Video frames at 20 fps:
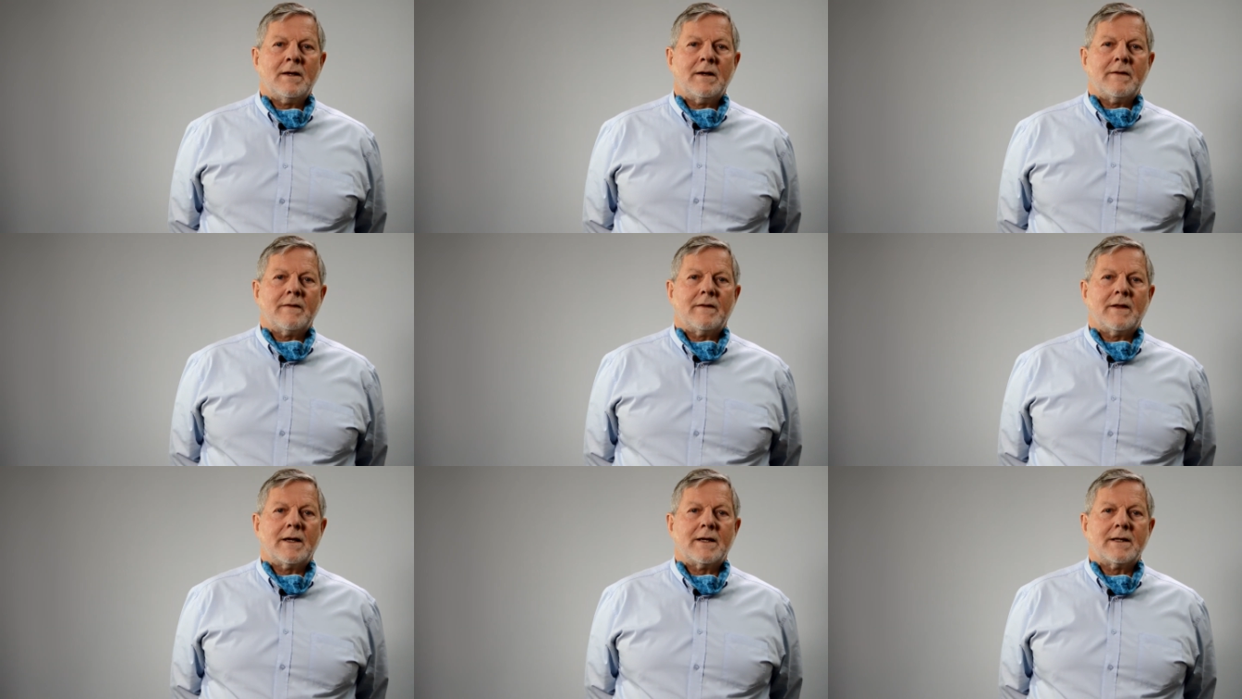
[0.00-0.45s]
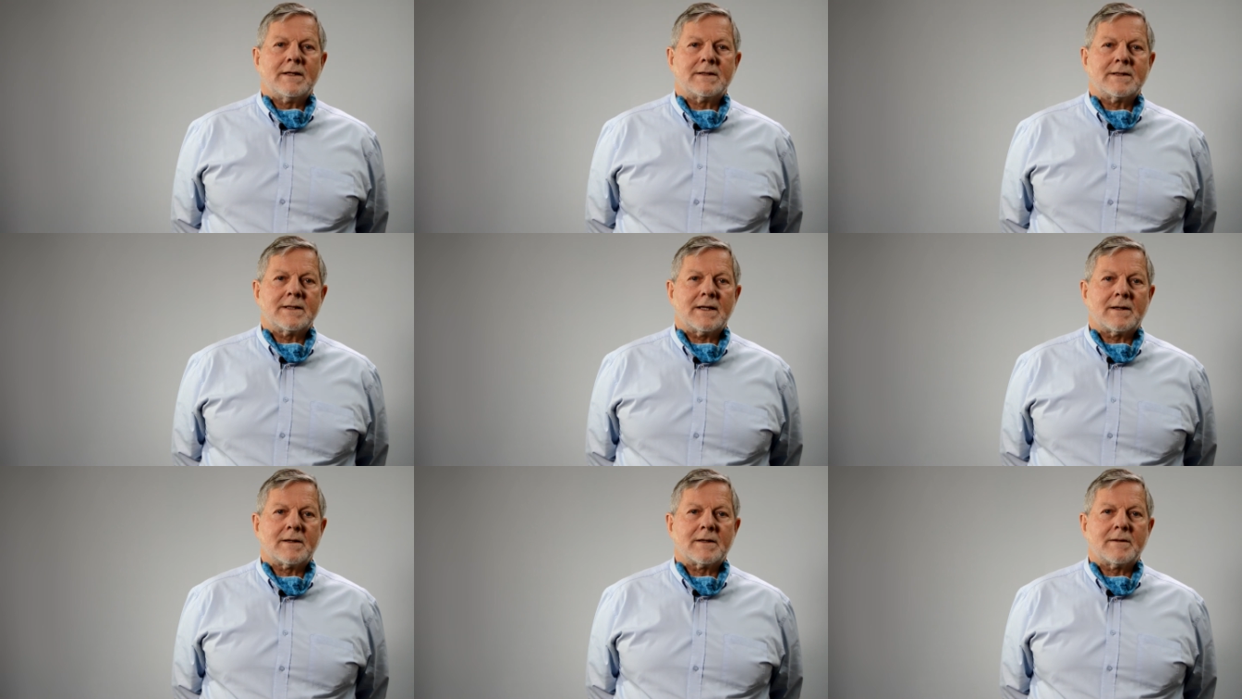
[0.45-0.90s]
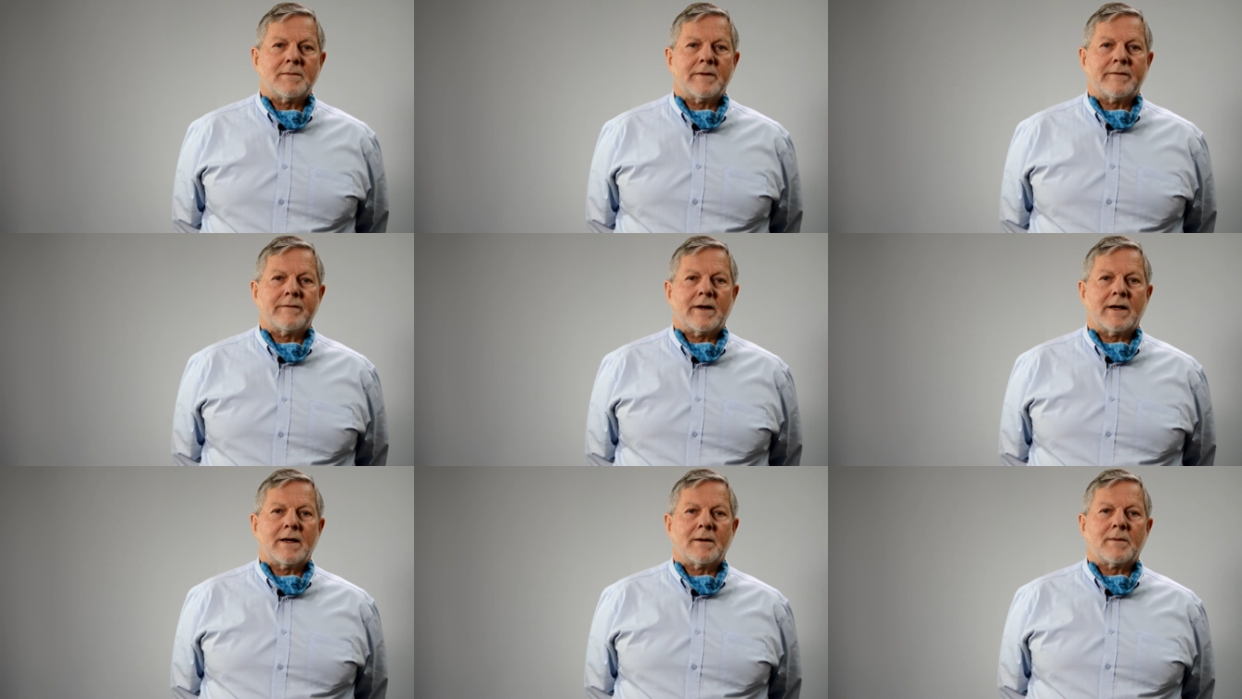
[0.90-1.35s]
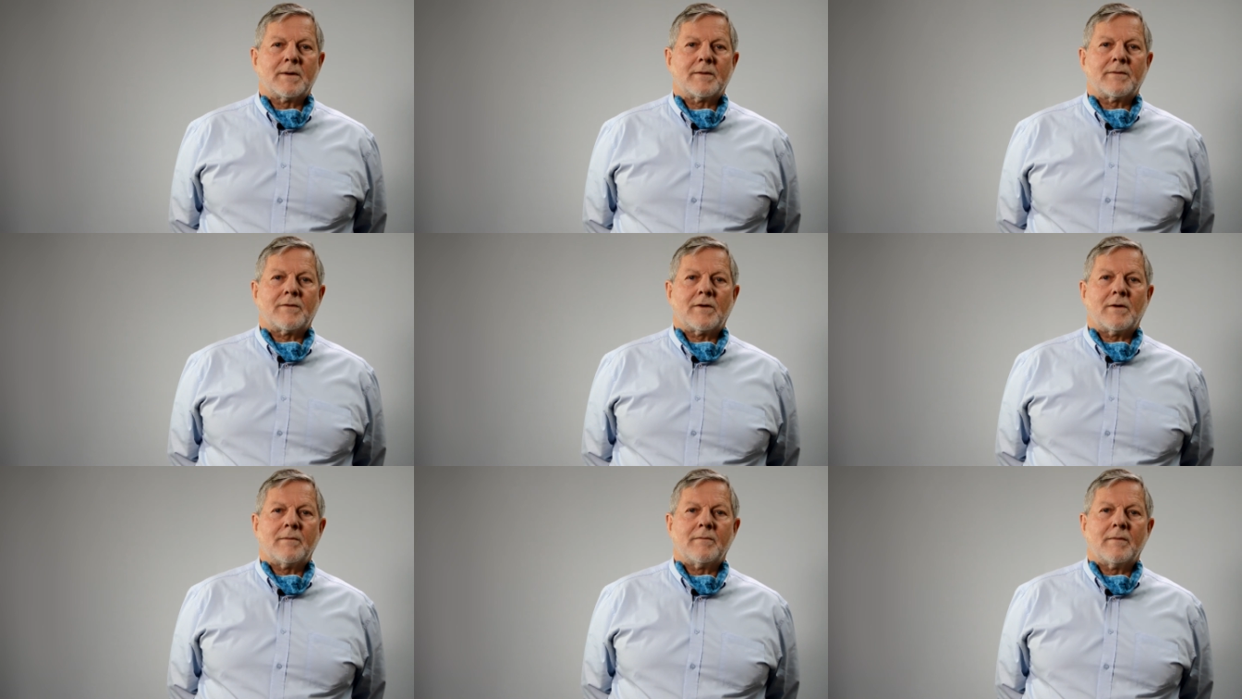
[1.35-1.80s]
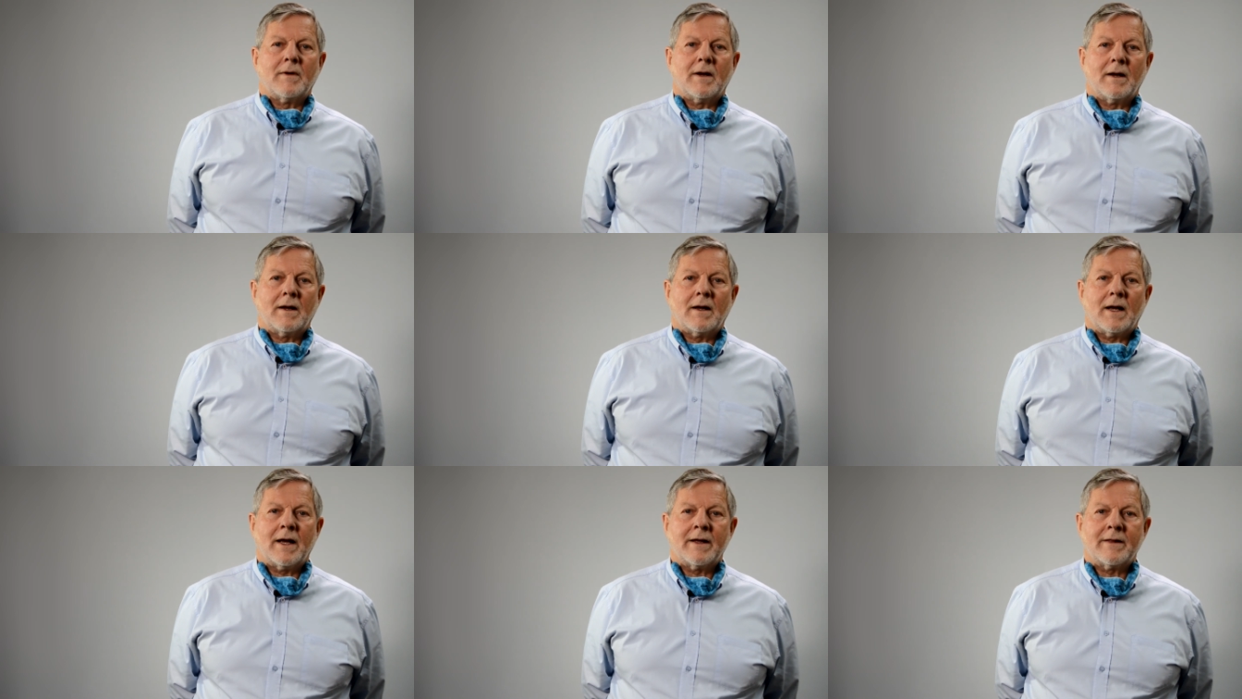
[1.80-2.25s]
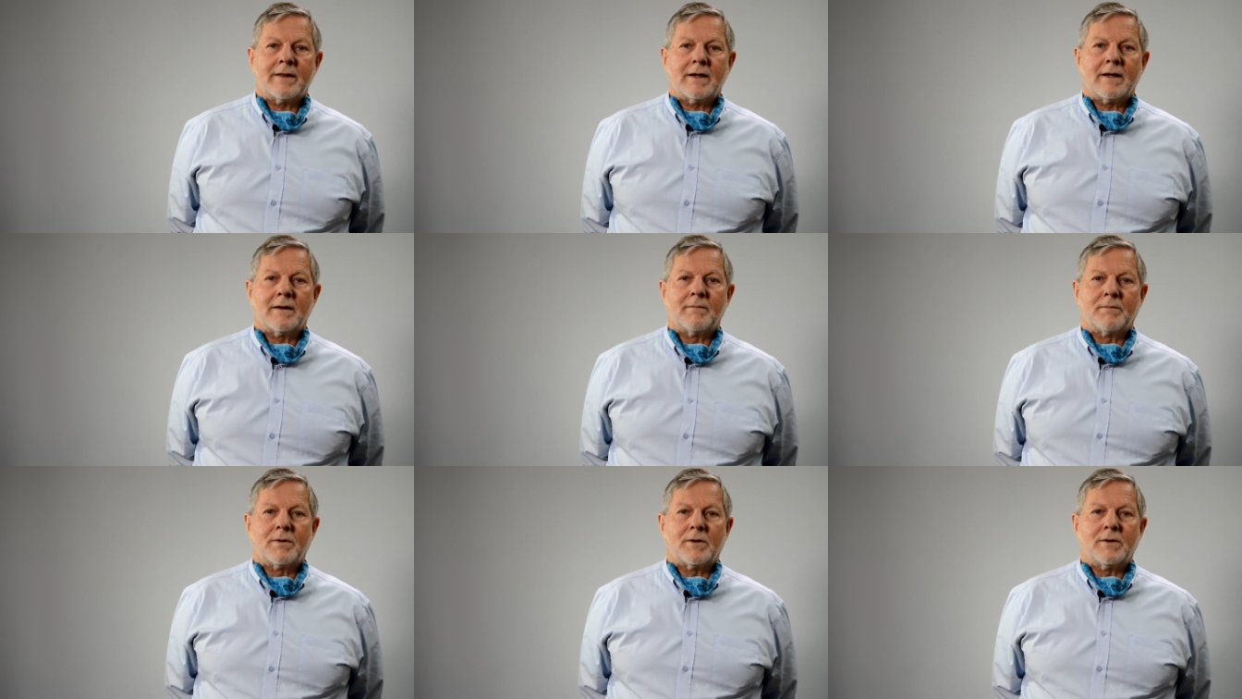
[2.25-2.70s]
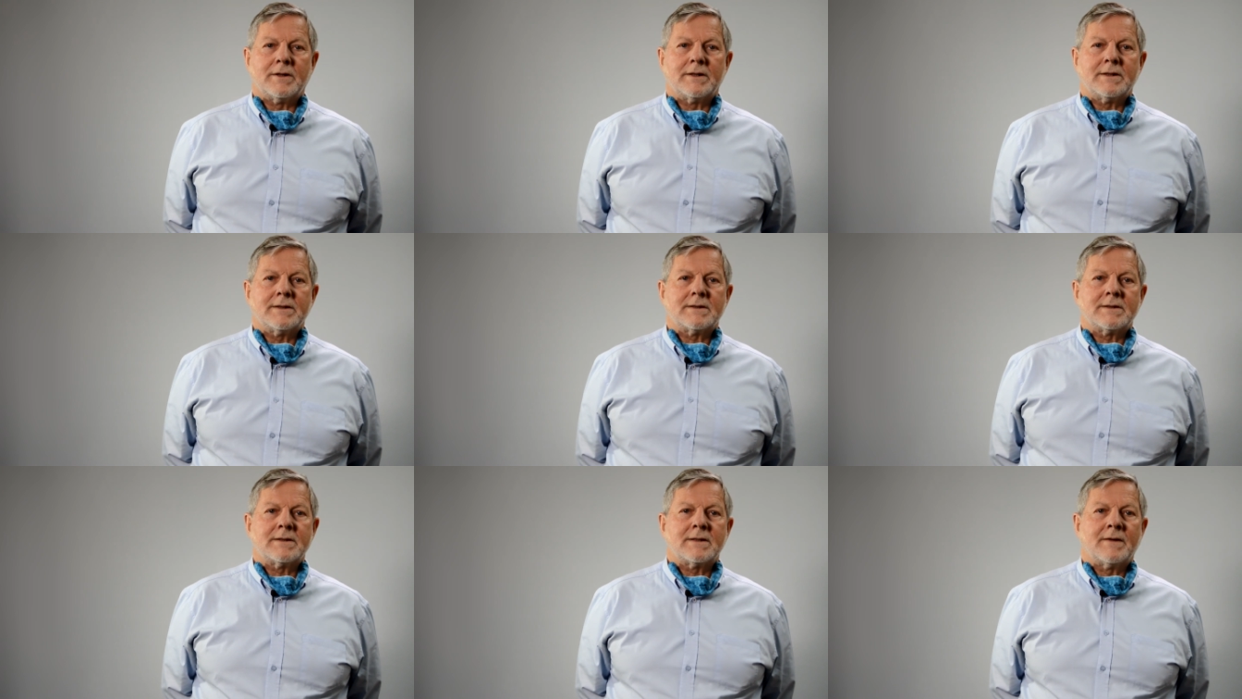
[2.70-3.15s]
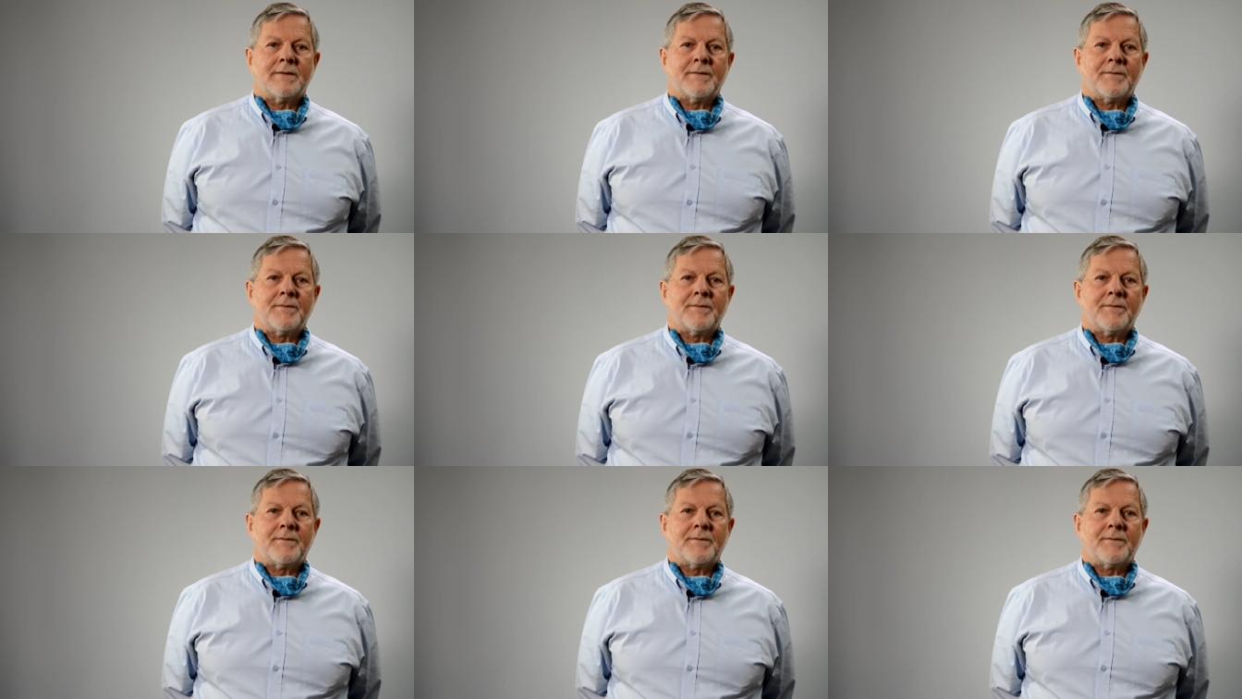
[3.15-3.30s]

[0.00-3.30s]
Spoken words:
that is seldom available from other employers.